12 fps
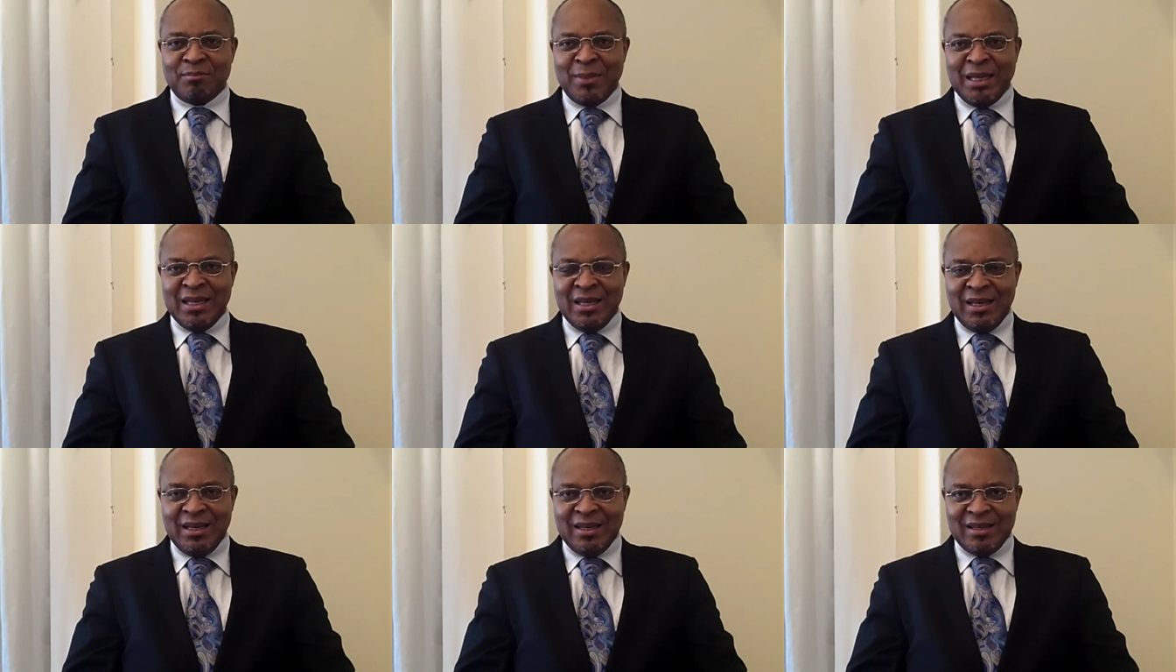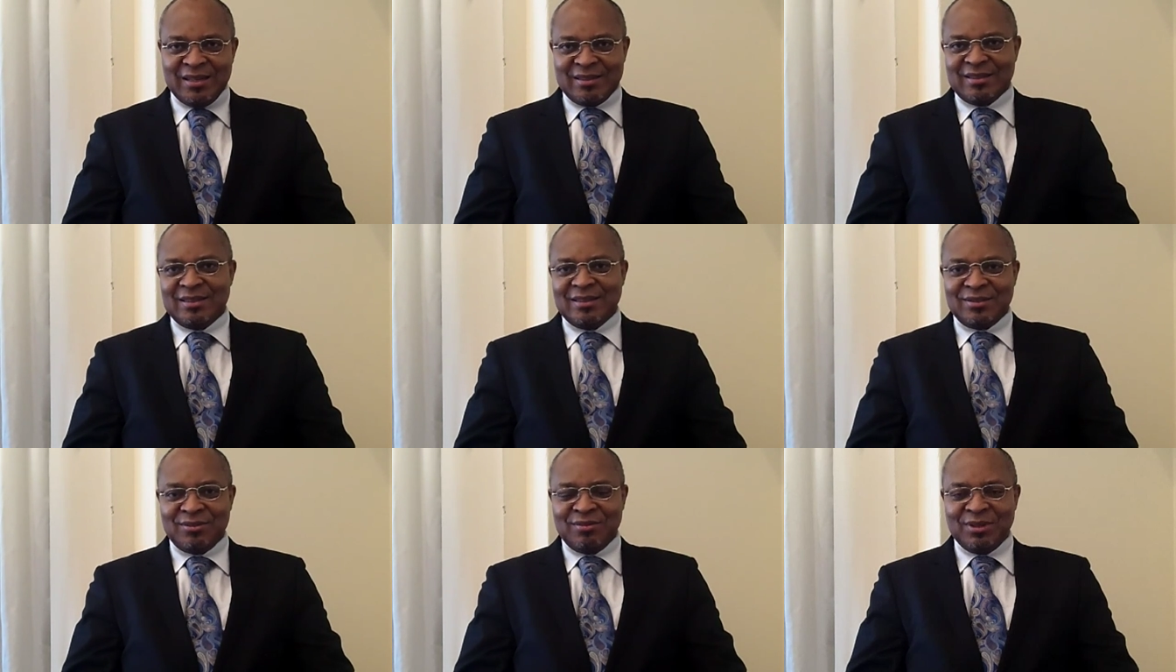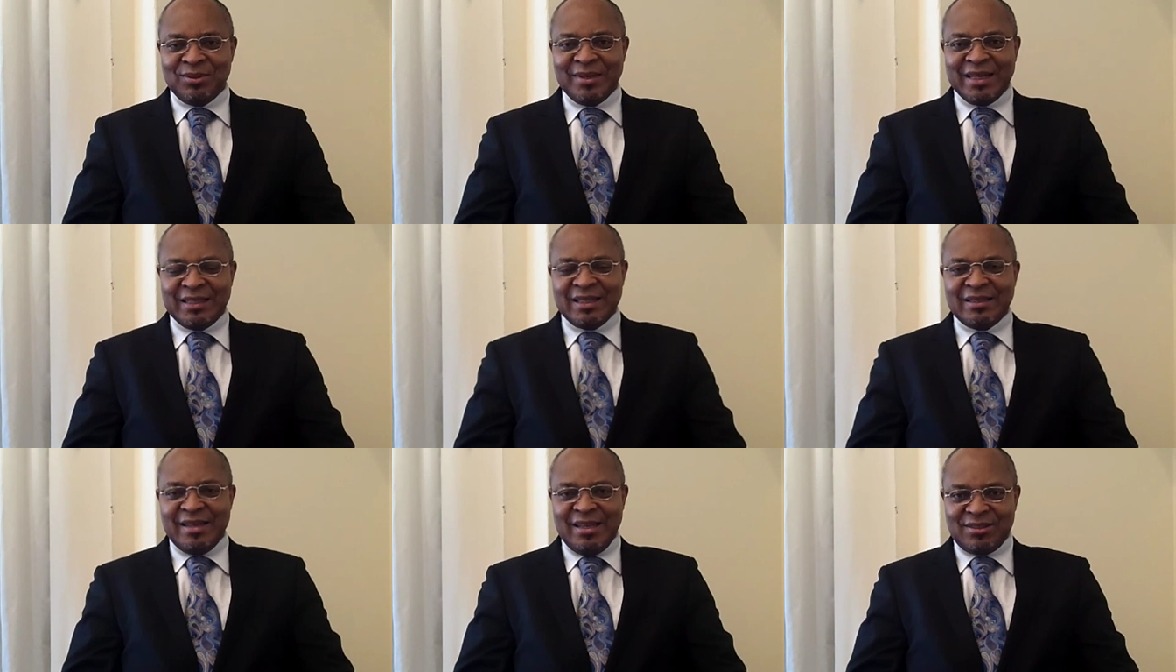Benin to the
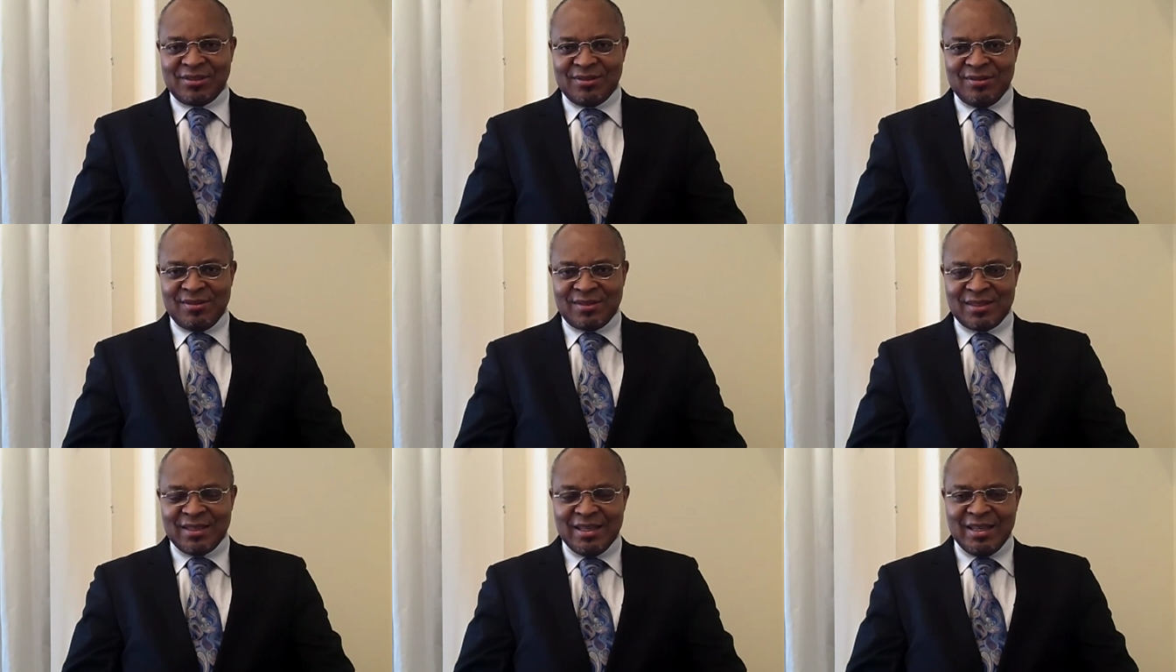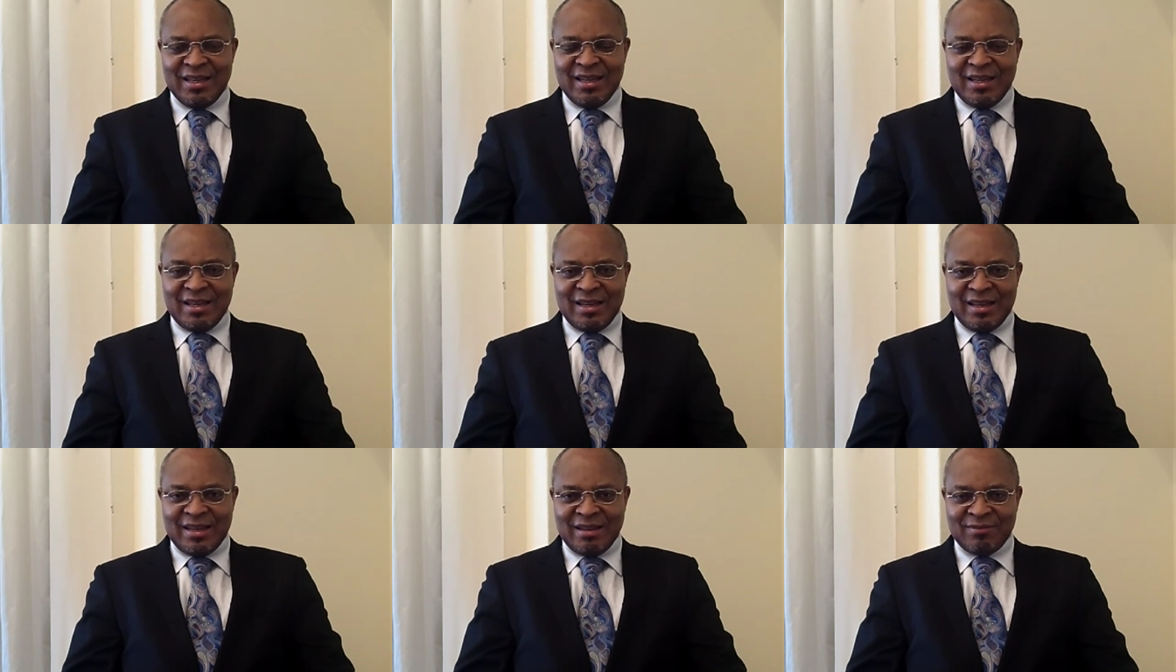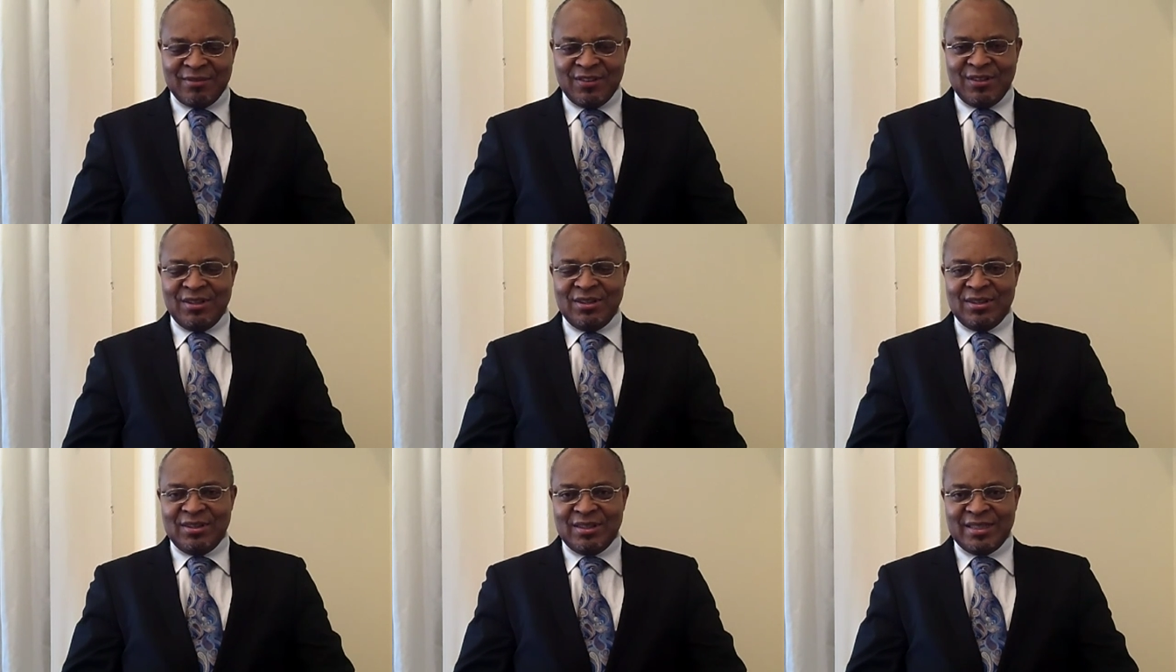United Nations, and I am
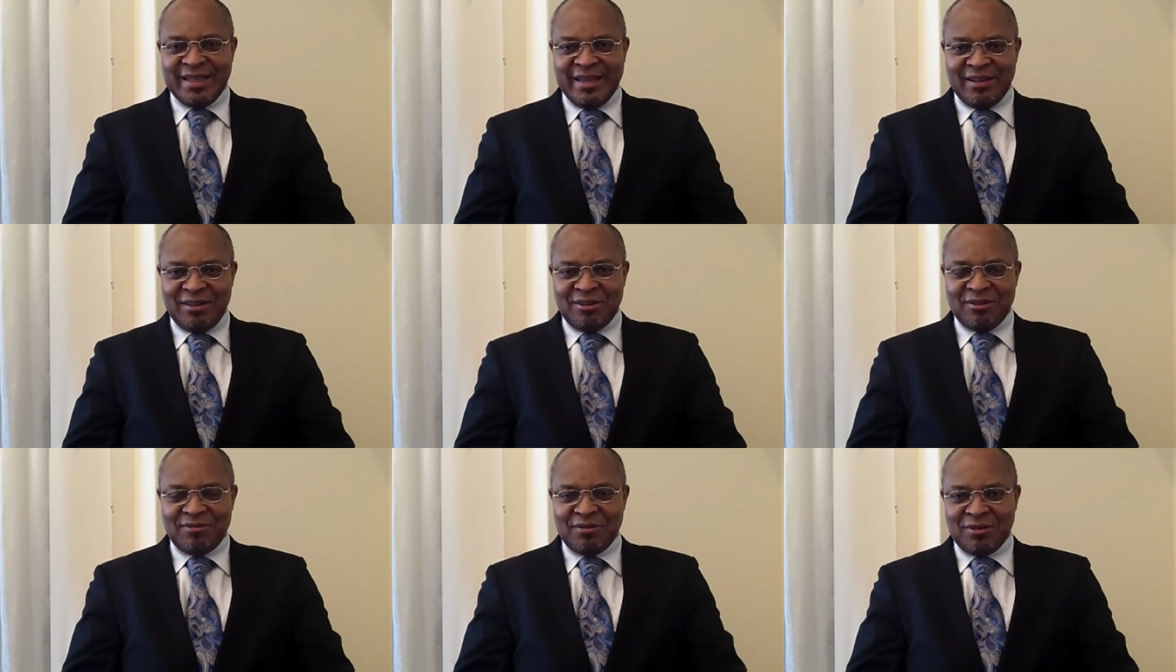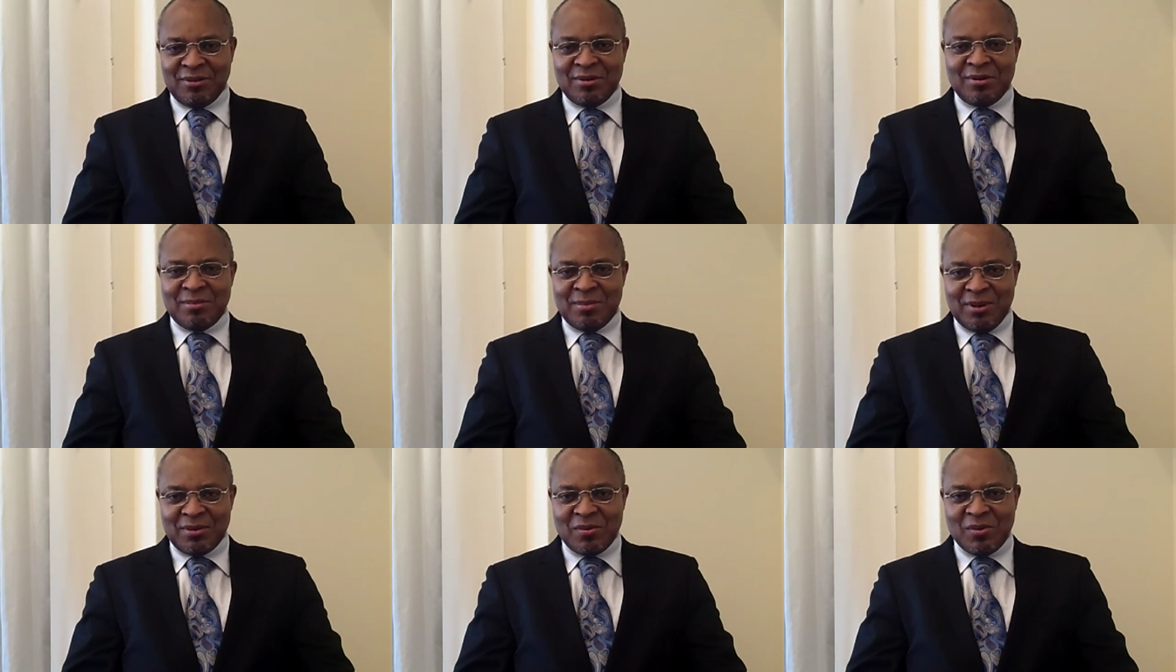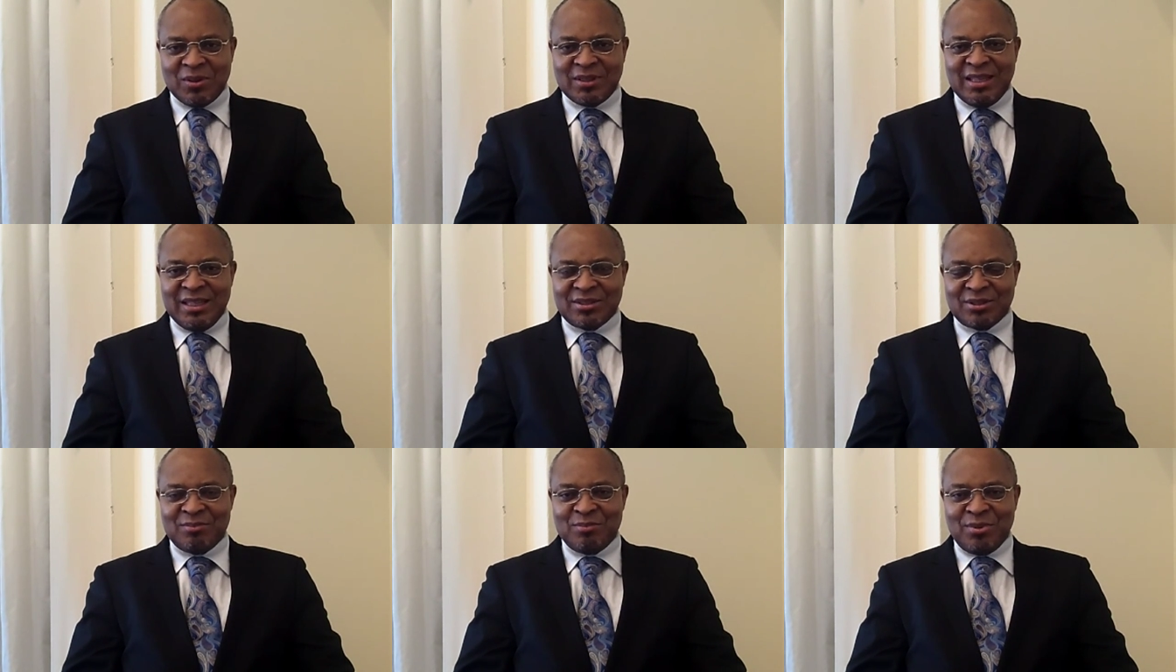the Chair of the Global
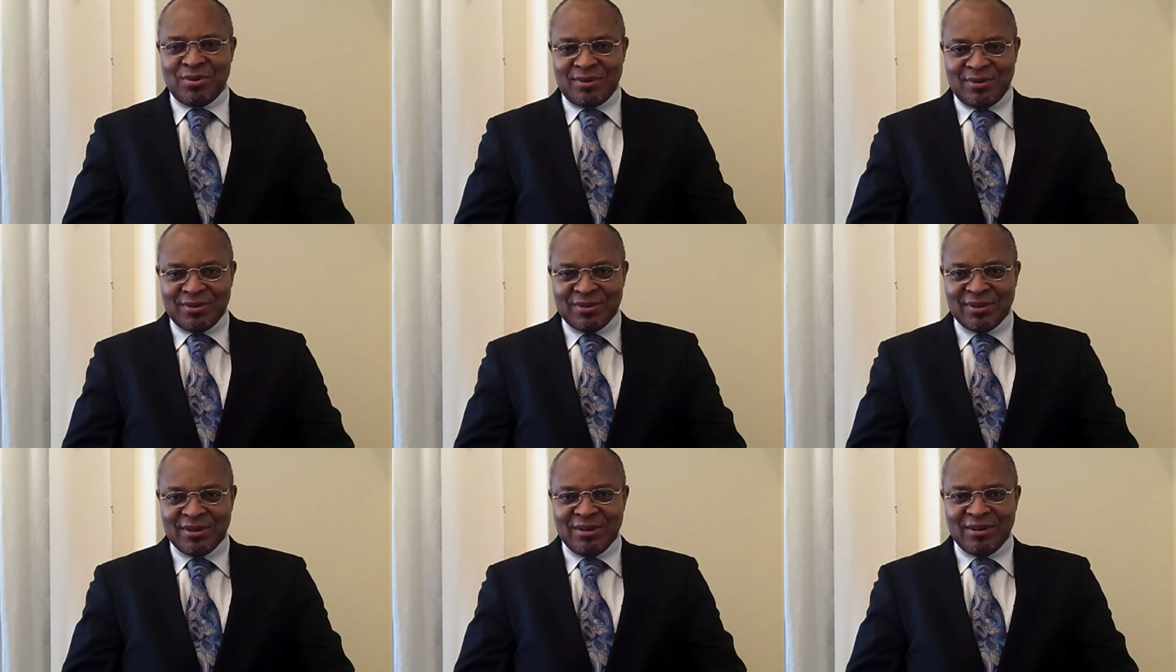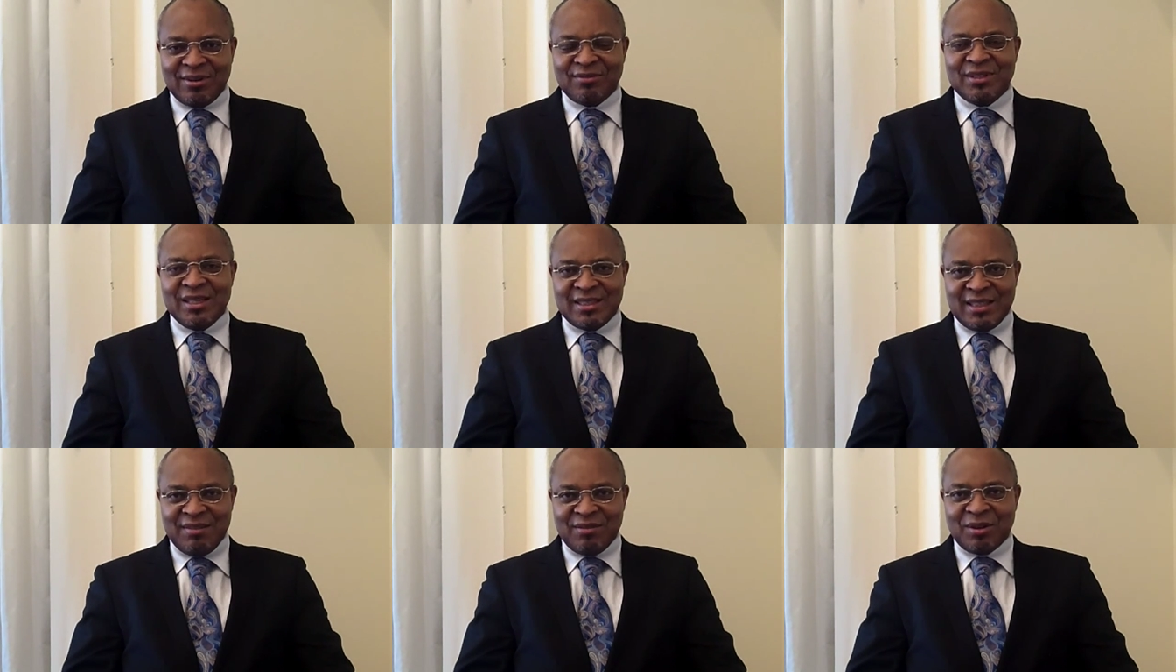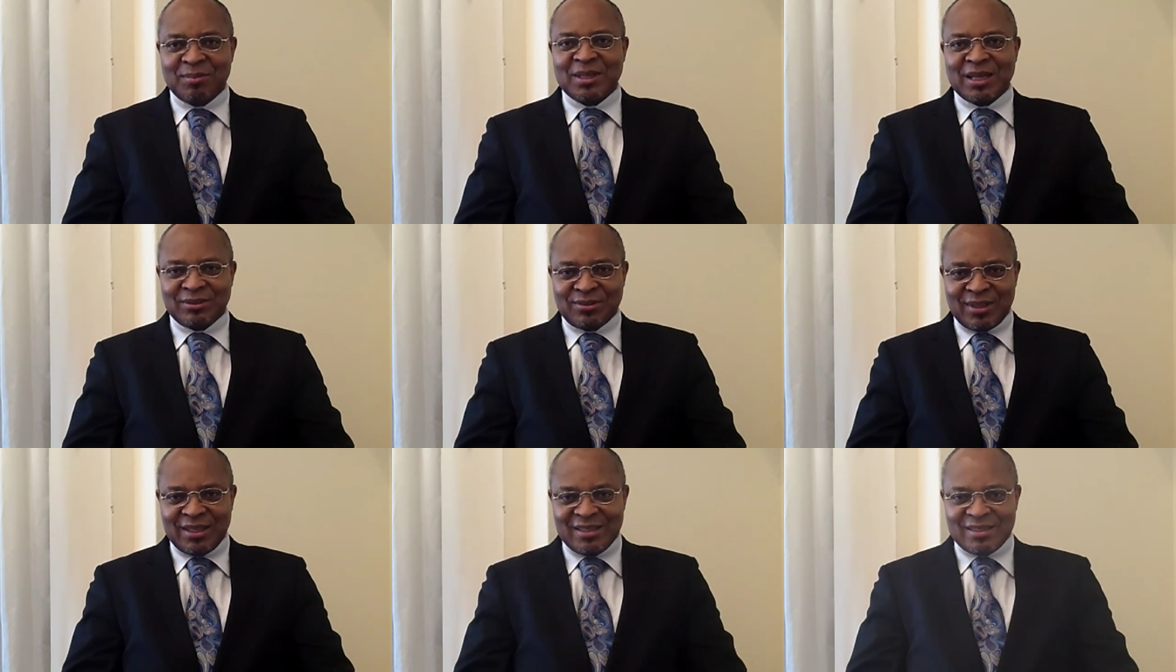Coordination Bureau of Least Developed
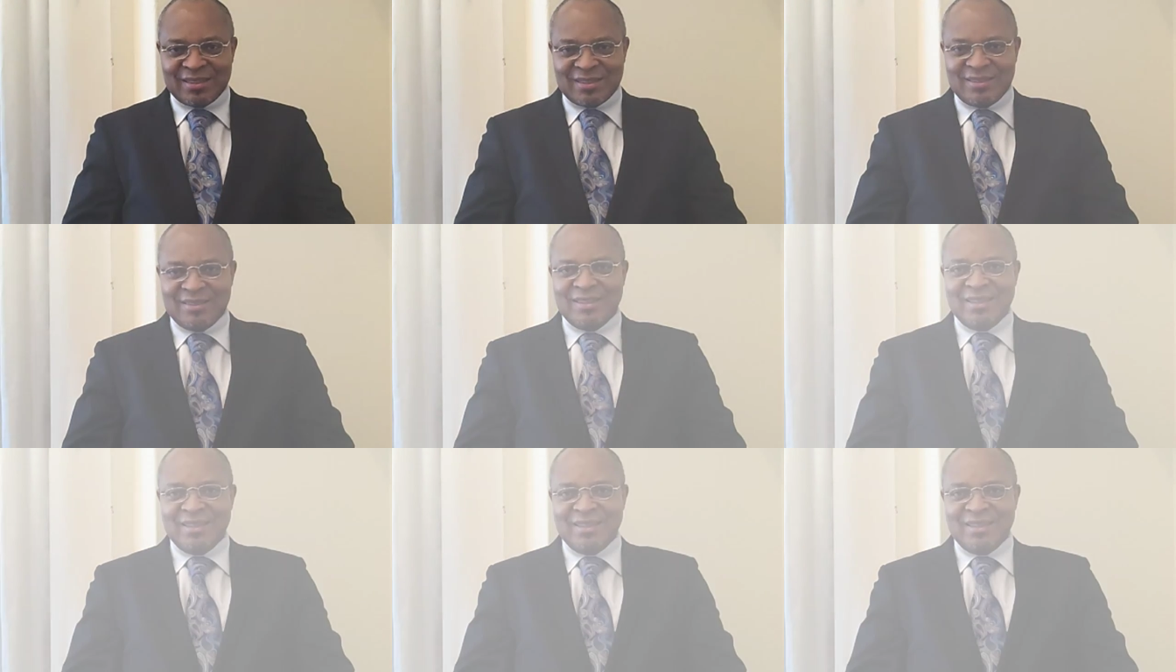Countries.